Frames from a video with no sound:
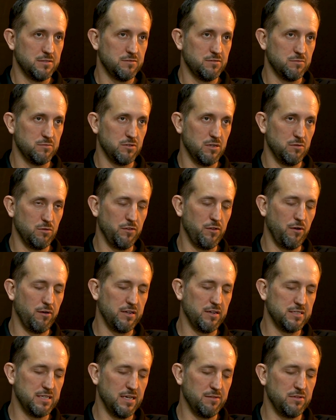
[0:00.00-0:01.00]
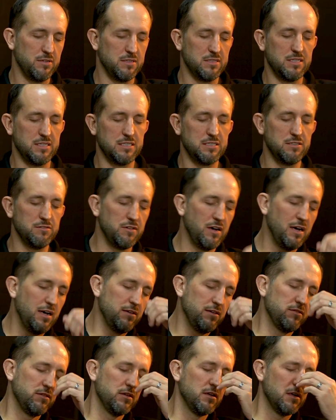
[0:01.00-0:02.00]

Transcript: from 137 to 65.